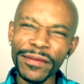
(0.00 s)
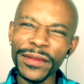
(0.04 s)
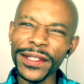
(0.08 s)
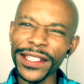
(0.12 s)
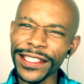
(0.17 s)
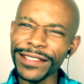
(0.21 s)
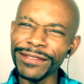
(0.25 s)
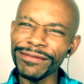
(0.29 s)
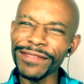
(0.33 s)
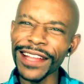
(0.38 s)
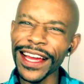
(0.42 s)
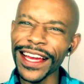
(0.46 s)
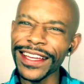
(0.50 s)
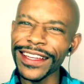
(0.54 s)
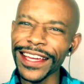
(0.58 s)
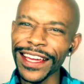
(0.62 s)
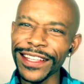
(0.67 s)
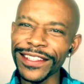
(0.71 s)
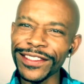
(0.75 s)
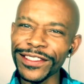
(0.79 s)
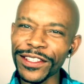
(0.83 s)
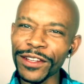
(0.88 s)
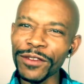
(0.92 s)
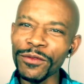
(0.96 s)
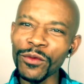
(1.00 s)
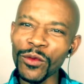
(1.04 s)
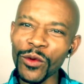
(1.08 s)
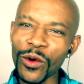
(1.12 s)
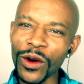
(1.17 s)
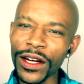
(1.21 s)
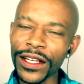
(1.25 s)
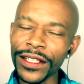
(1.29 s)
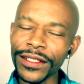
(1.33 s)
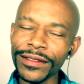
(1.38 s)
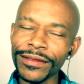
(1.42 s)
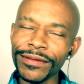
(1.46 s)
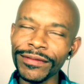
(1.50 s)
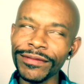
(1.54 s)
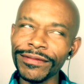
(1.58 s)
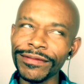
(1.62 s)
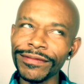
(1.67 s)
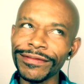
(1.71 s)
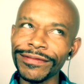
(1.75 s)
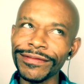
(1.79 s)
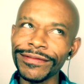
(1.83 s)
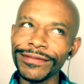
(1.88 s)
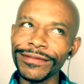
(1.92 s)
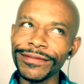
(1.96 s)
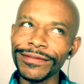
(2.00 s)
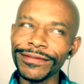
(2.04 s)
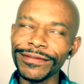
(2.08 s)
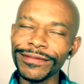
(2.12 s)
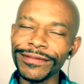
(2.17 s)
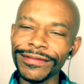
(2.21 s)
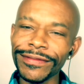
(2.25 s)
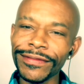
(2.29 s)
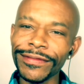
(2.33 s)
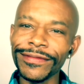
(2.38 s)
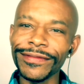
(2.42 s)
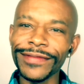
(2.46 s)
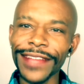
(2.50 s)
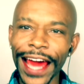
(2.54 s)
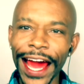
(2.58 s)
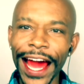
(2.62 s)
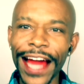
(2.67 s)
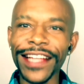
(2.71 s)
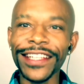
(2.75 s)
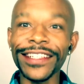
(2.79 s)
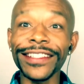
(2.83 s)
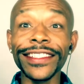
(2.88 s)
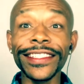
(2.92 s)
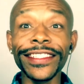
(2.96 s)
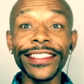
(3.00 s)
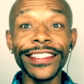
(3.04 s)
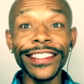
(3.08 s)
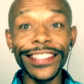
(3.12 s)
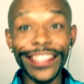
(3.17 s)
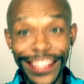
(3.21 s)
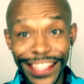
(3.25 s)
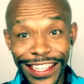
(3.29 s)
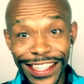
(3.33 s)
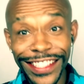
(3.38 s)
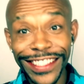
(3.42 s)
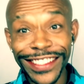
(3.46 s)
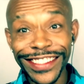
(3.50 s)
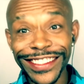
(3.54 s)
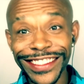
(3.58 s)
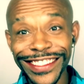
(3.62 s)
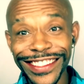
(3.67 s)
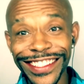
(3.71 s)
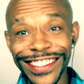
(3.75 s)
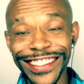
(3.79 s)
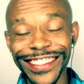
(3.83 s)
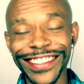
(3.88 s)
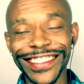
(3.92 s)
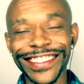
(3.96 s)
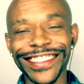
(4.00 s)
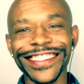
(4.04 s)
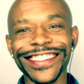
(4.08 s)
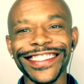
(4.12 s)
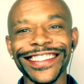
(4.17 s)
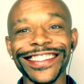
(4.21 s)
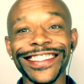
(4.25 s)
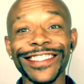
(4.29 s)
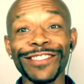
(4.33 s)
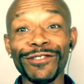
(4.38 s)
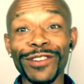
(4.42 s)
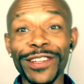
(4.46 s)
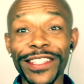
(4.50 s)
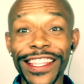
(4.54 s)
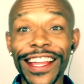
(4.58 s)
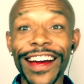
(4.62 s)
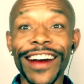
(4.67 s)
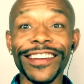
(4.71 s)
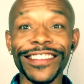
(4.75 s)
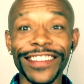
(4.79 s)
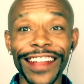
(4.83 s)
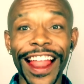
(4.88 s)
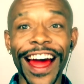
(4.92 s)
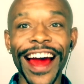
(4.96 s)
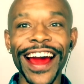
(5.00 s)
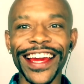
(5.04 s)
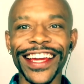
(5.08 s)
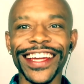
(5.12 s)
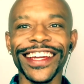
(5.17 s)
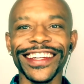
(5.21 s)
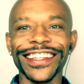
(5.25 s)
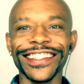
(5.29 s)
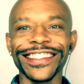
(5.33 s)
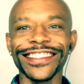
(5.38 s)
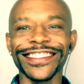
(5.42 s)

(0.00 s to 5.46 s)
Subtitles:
mean, like, can someone actually cheat without lying?